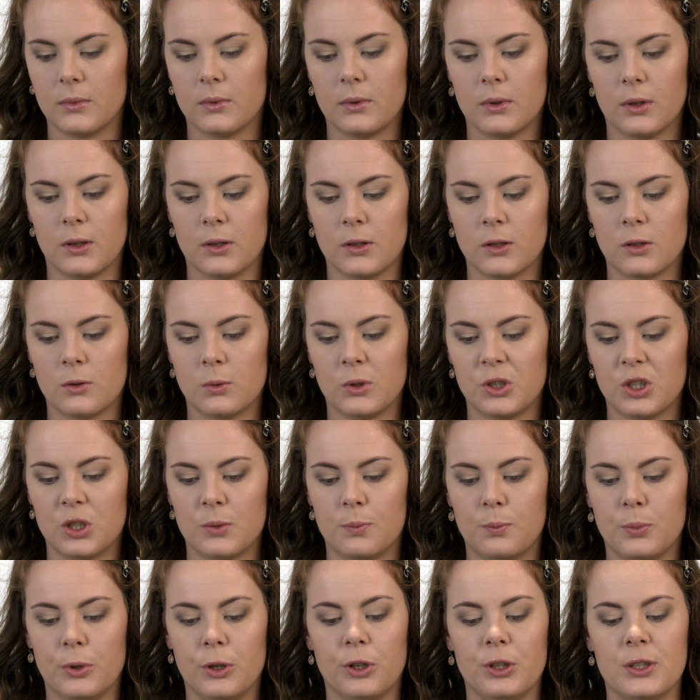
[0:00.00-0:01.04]
the
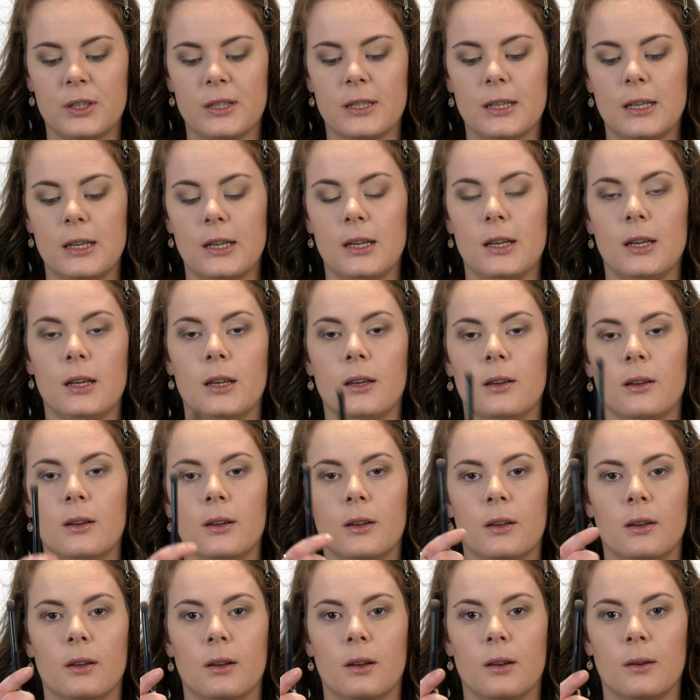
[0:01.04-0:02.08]
Switch Beauty
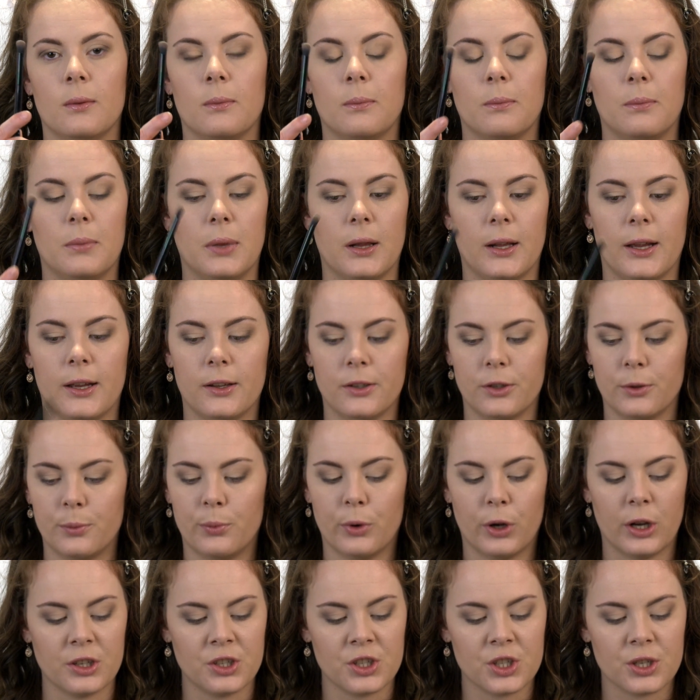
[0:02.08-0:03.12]
blender
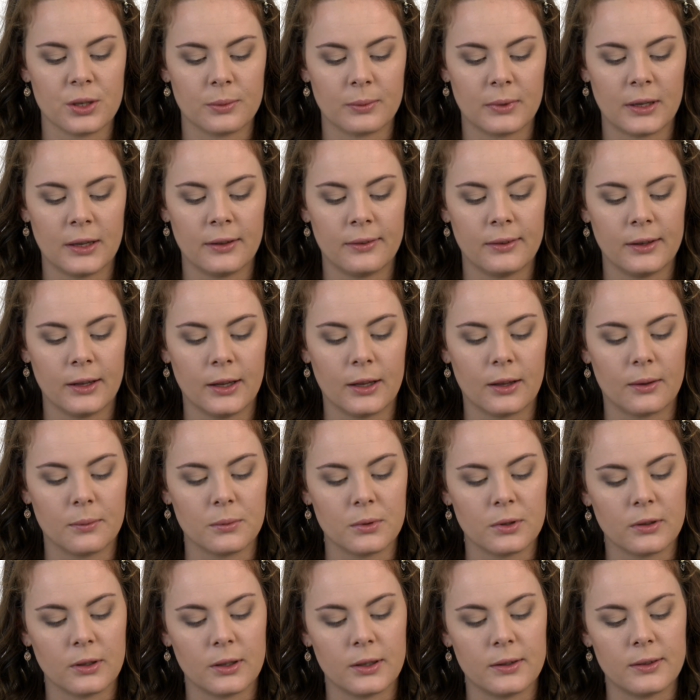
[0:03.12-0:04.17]
brush, I'm guessing, and I'm
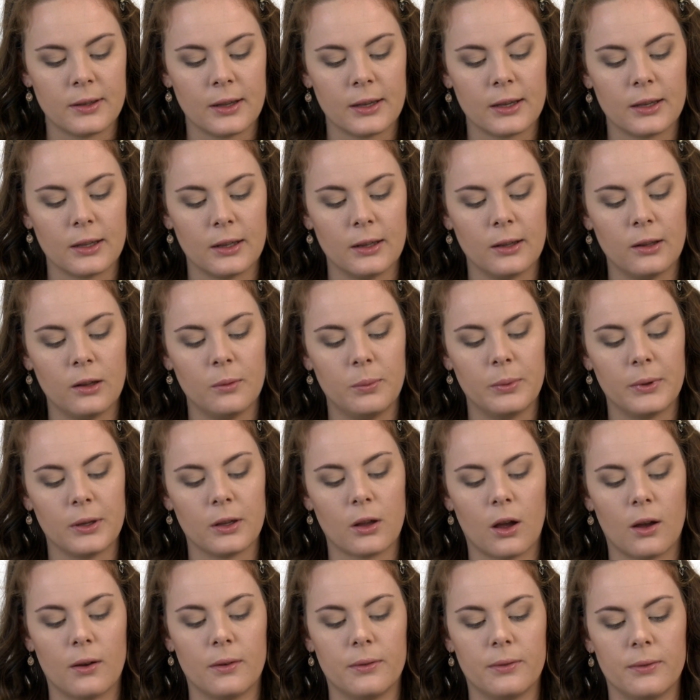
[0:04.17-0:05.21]
just gonna take a little bit
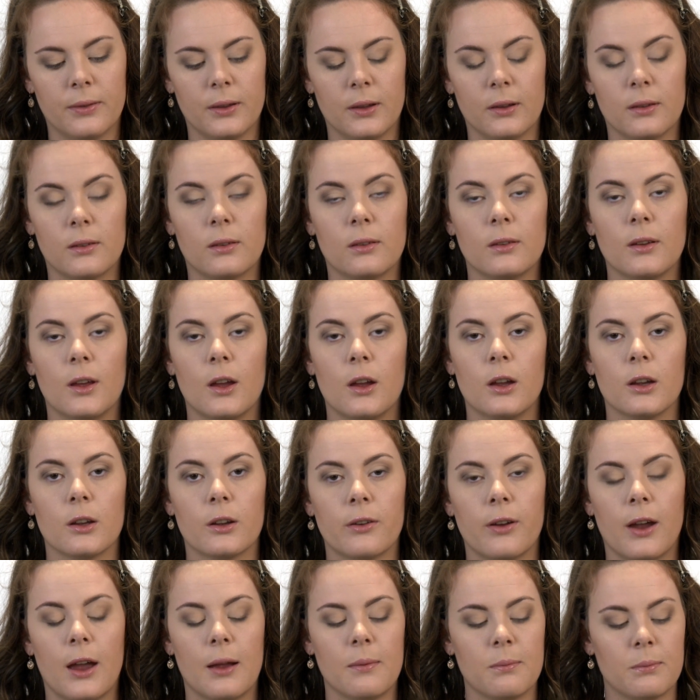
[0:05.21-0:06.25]
of this
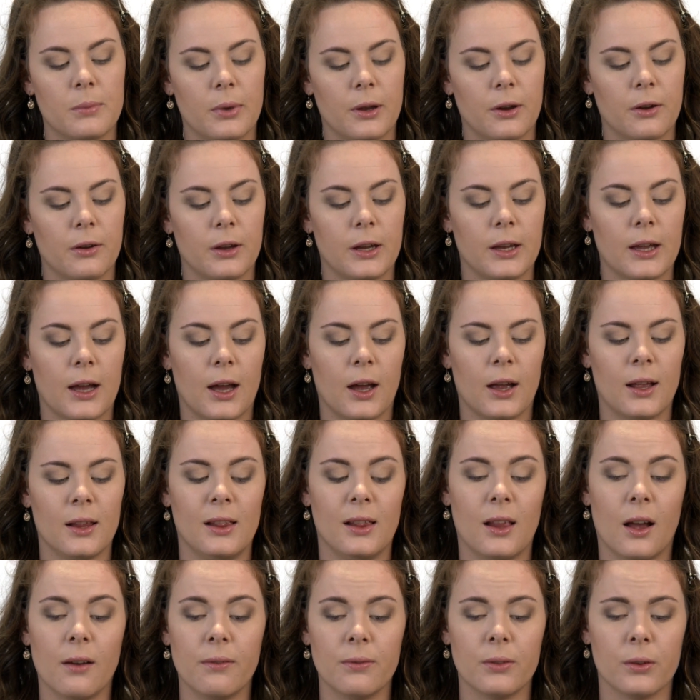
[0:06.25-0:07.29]
cranberry. I
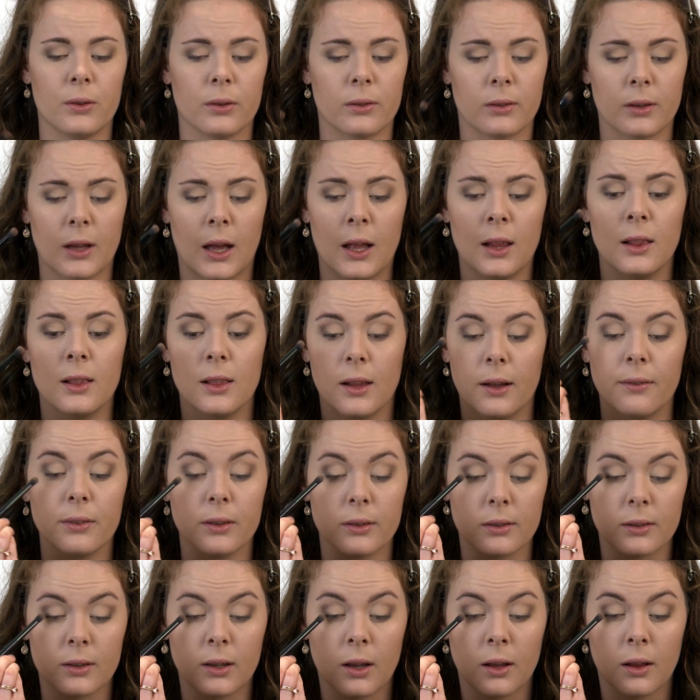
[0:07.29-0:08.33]
love this
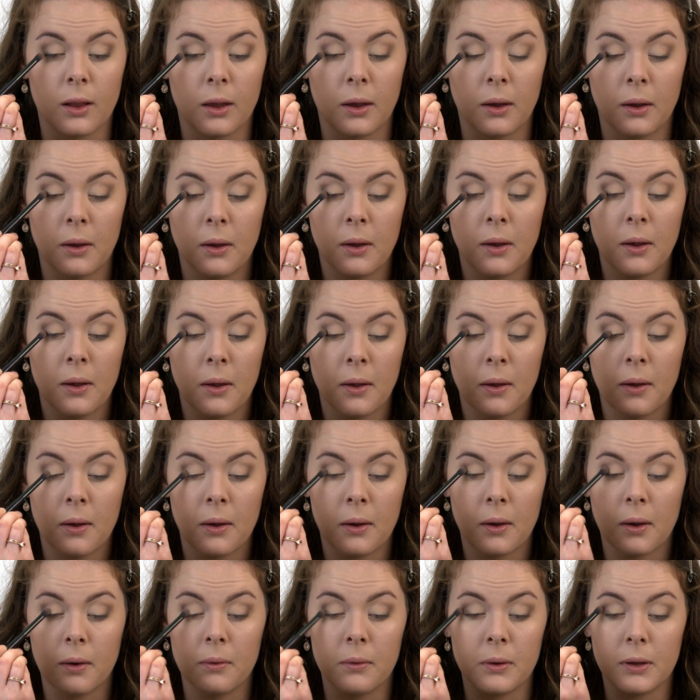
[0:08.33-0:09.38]
color,
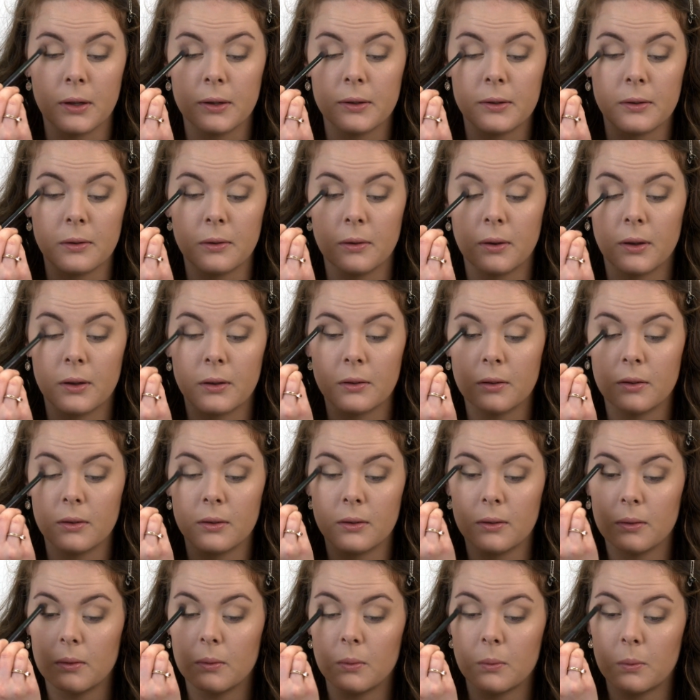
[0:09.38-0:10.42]
I really do, and
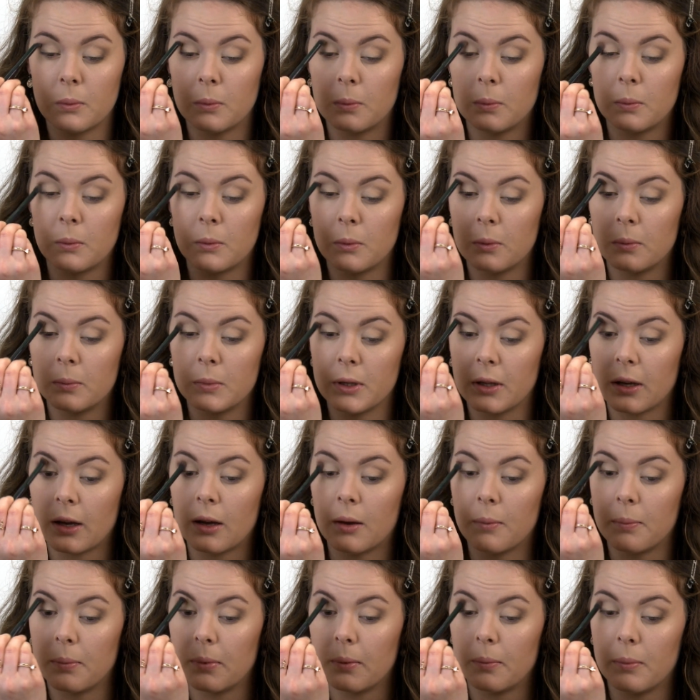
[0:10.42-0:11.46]
just warm it
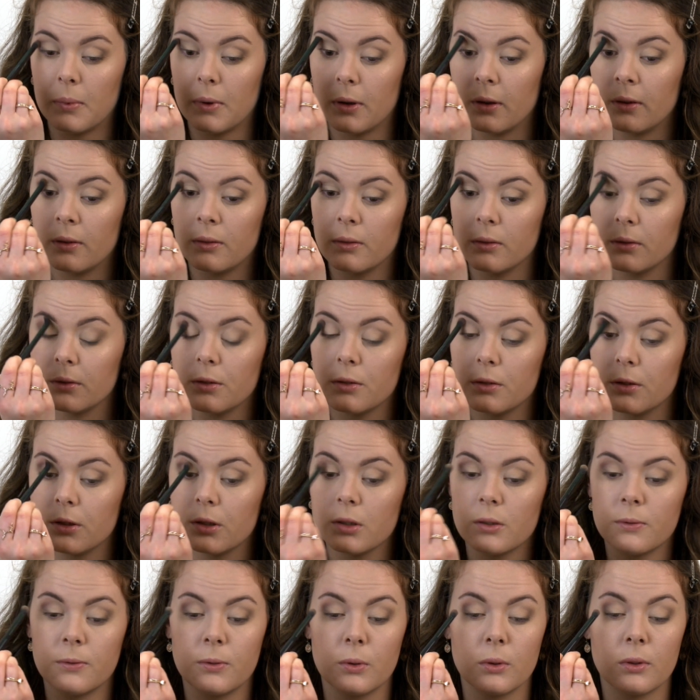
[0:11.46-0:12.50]
up a bit,
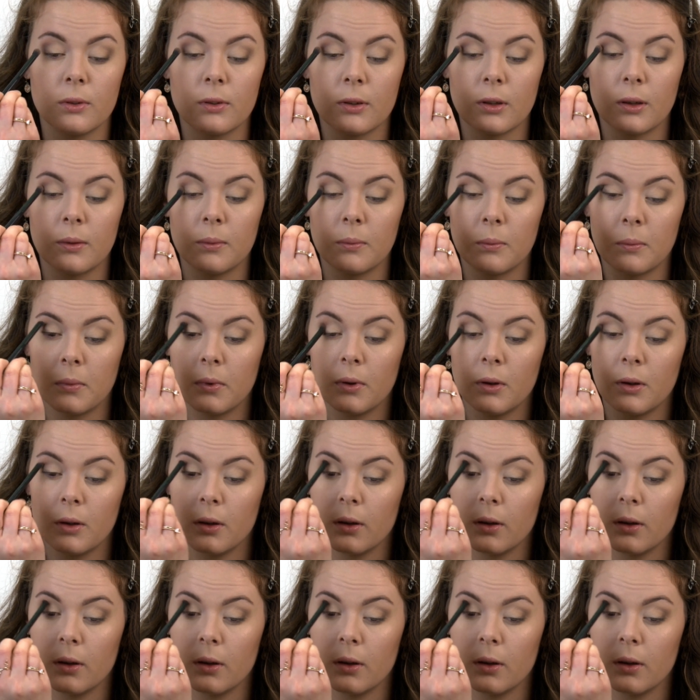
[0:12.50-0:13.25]
just for some